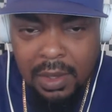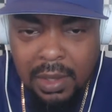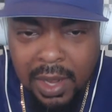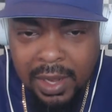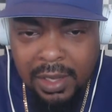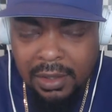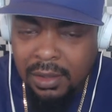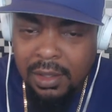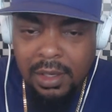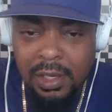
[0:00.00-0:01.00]
Like,
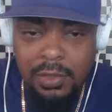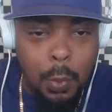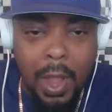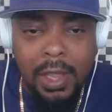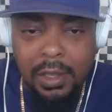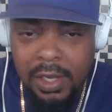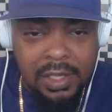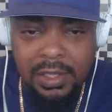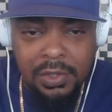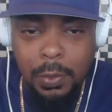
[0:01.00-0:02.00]
it's white,
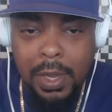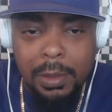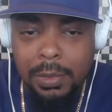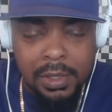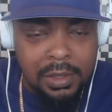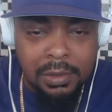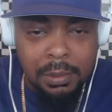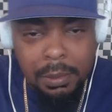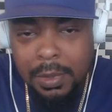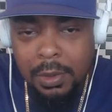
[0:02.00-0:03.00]
yes, it's white, but
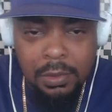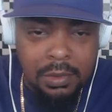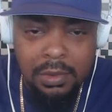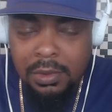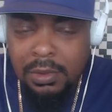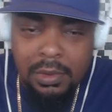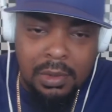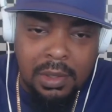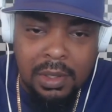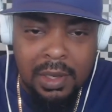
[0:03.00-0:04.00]
milk,
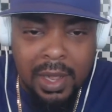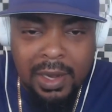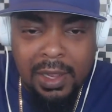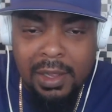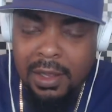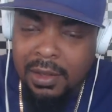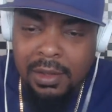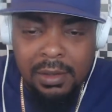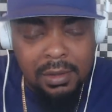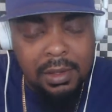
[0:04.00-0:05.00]
like they,
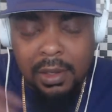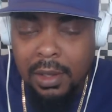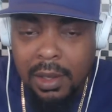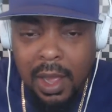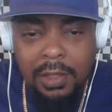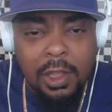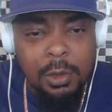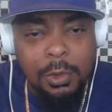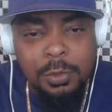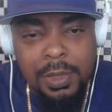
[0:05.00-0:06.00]
I thought it
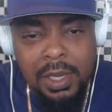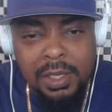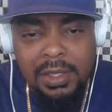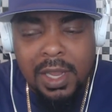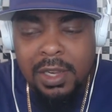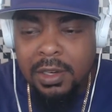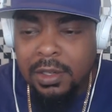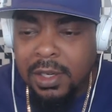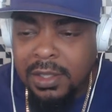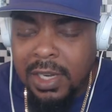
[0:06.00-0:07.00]
was being a container.
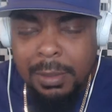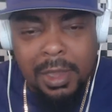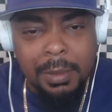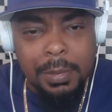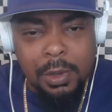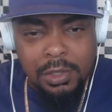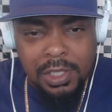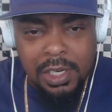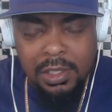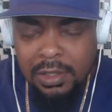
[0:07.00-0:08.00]
They said they are making
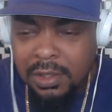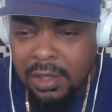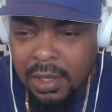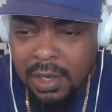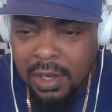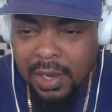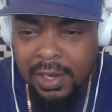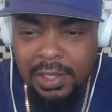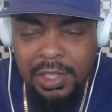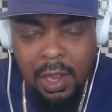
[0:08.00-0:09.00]
milkshakes. Like,
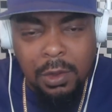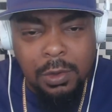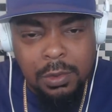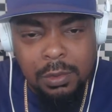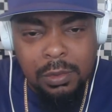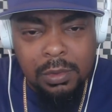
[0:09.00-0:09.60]
did y'all go?